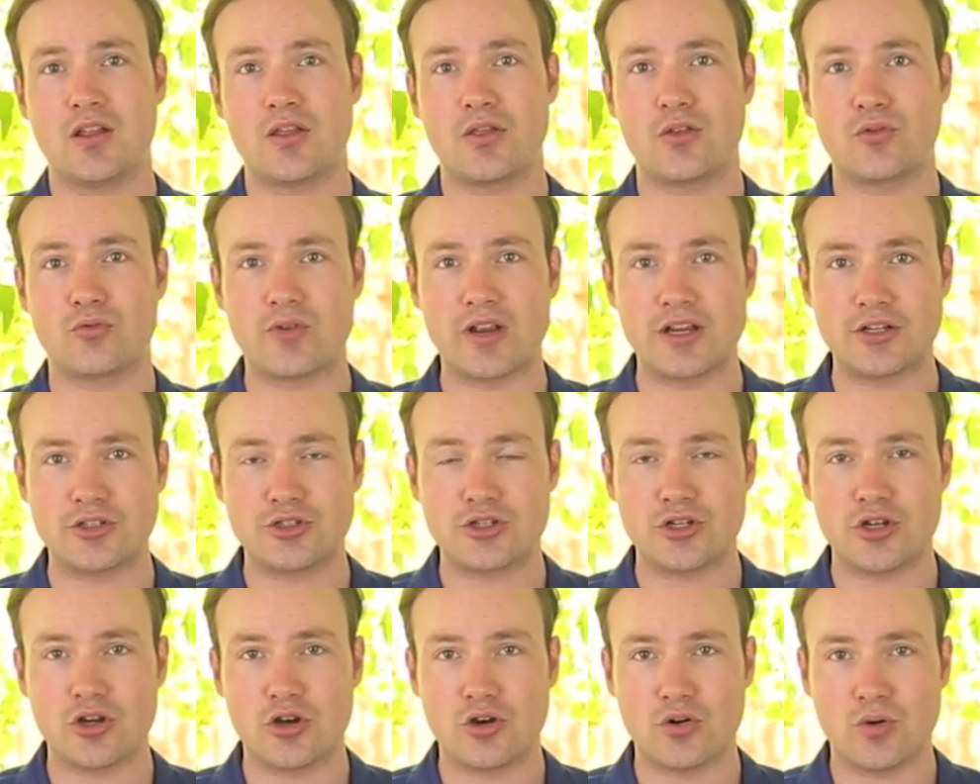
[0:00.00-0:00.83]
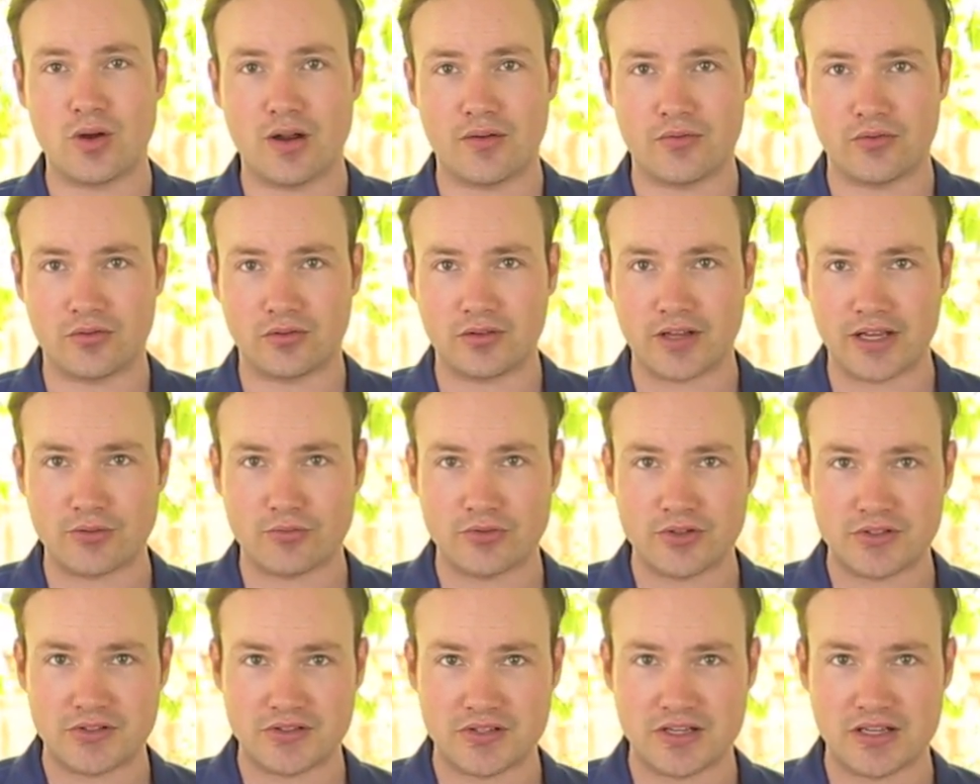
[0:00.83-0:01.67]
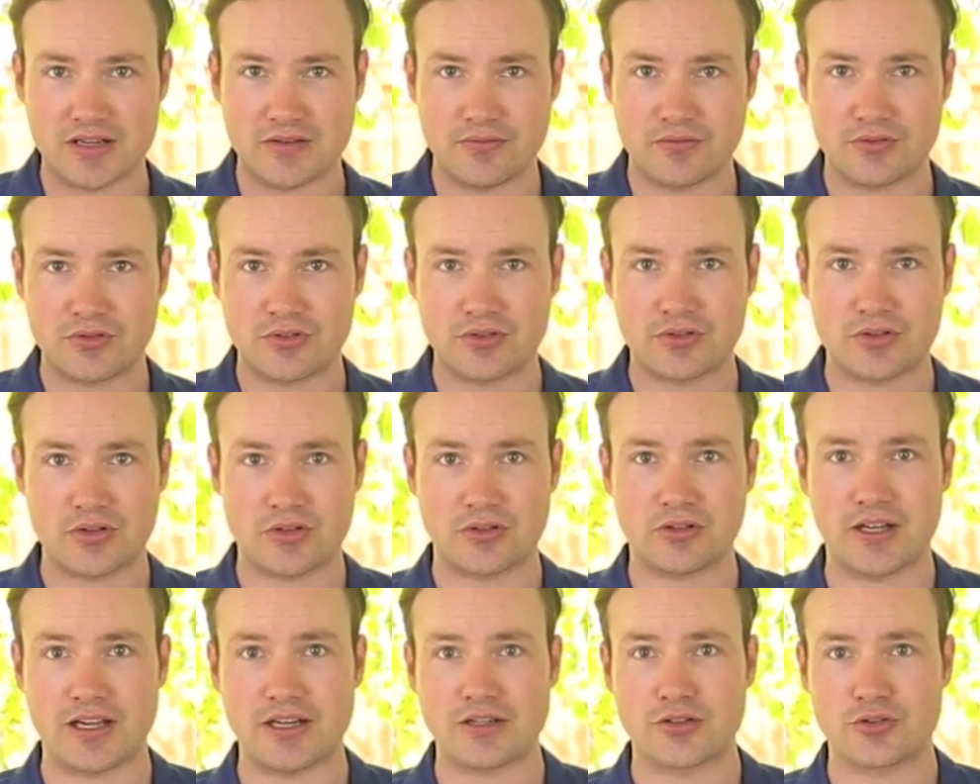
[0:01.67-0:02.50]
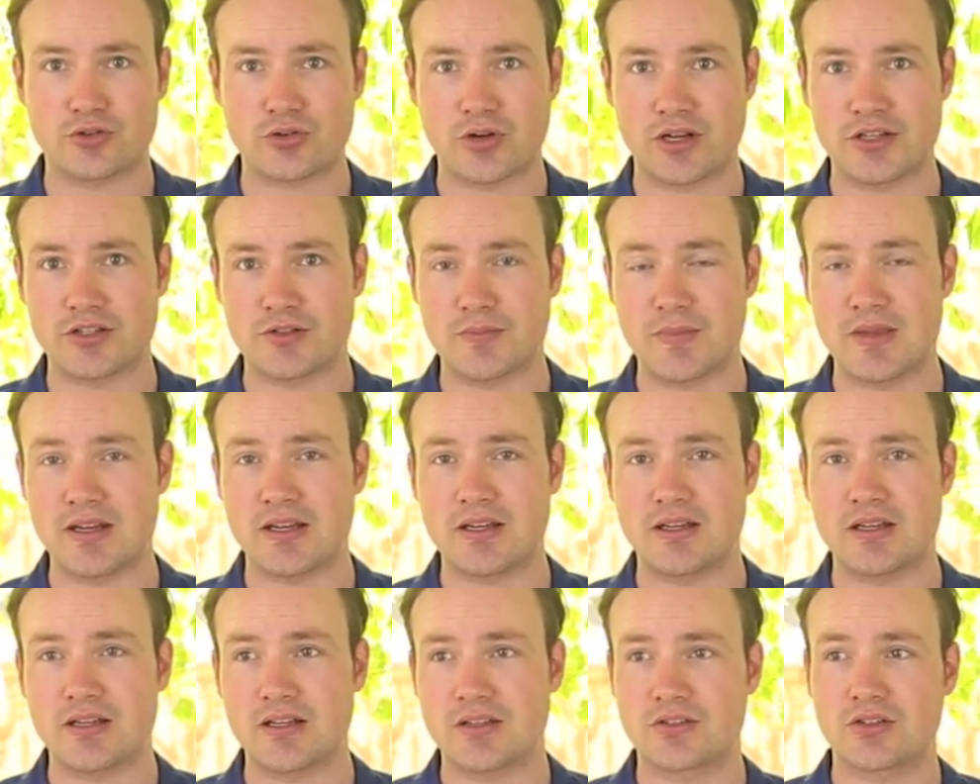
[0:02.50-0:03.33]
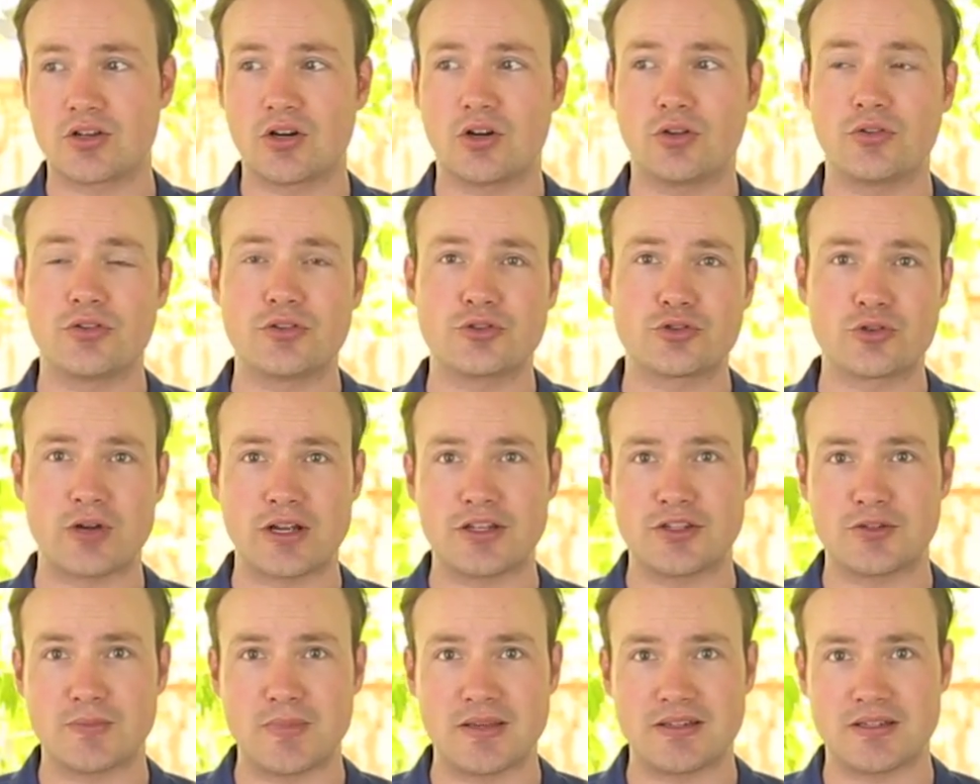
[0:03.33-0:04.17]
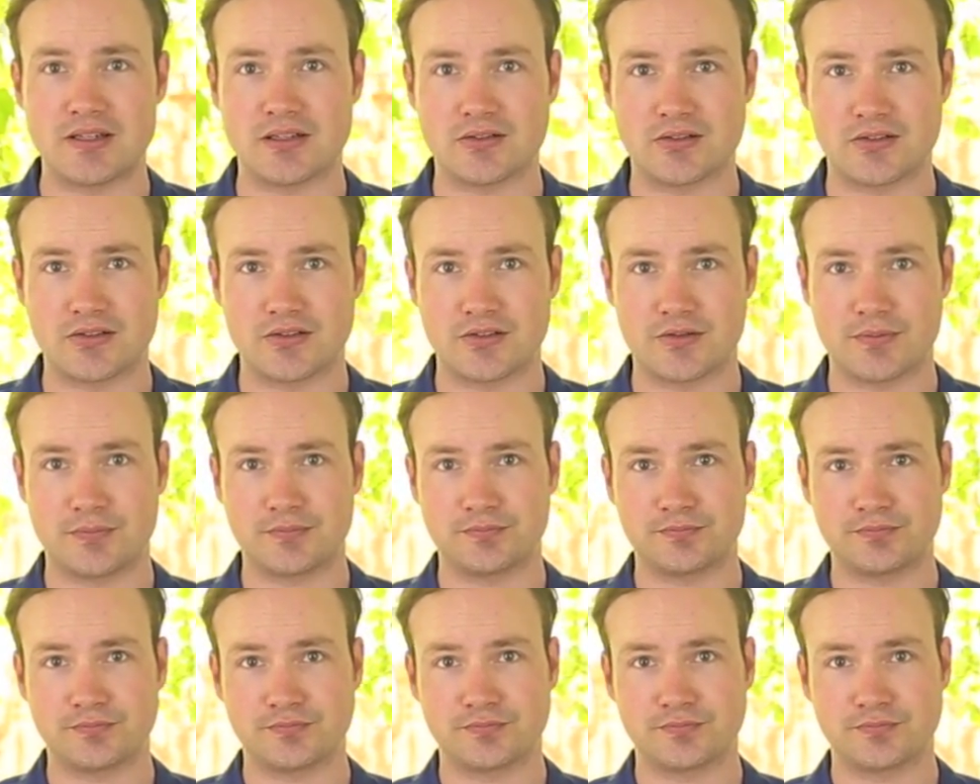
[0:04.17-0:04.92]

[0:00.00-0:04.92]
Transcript: The ratio of the light received to the light transmitted is called the transmittance.